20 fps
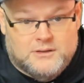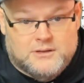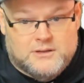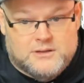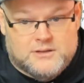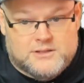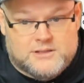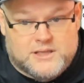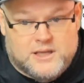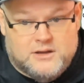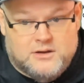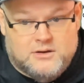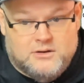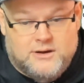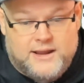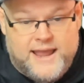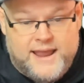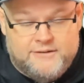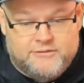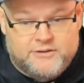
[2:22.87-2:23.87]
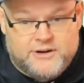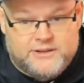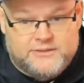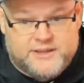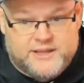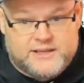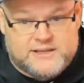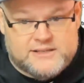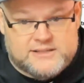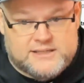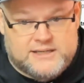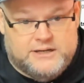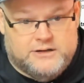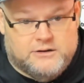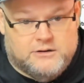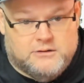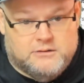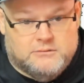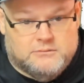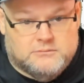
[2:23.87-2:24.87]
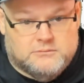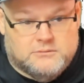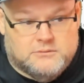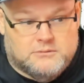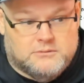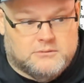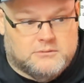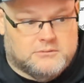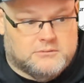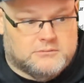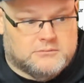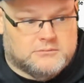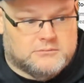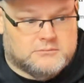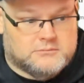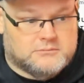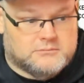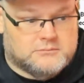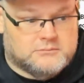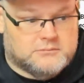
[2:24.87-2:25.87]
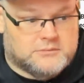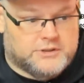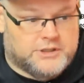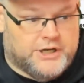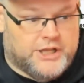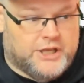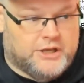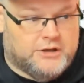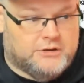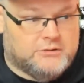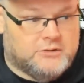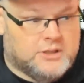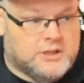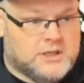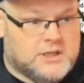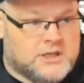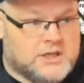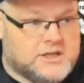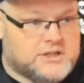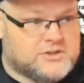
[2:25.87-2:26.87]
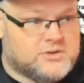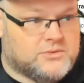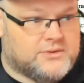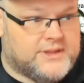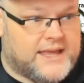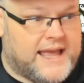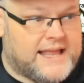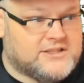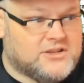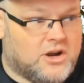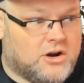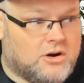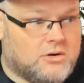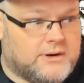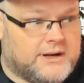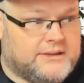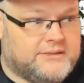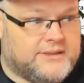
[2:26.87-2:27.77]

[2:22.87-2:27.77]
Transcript: So everything's here, you know? So that's already